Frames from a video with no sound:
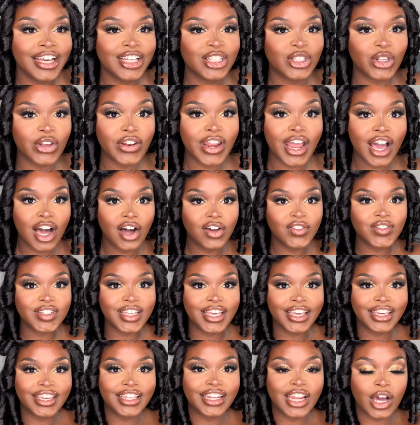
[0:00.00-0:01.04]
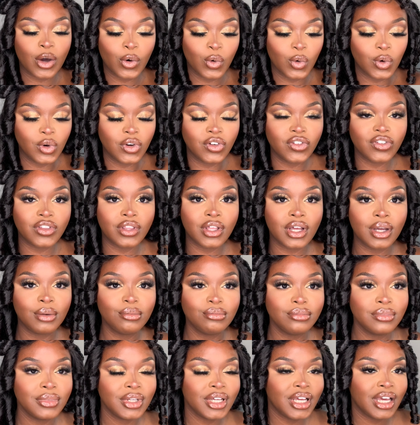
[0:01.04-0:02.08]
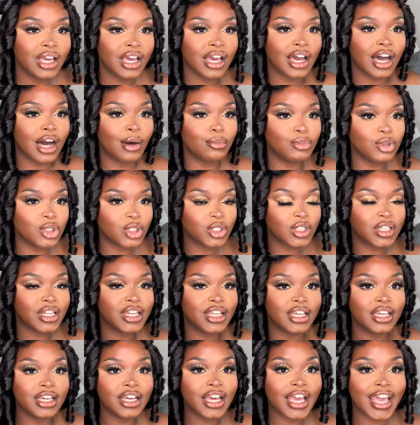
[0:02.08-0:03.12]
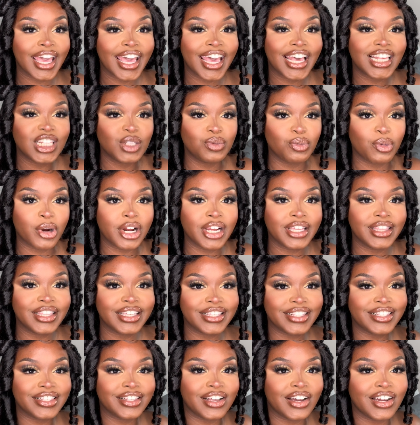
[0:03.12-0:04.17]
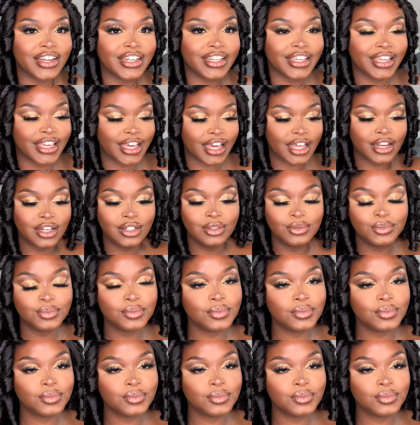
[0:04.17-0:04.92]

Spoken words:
So now I've taken out all of them, I'm just gonna hairspray this side again.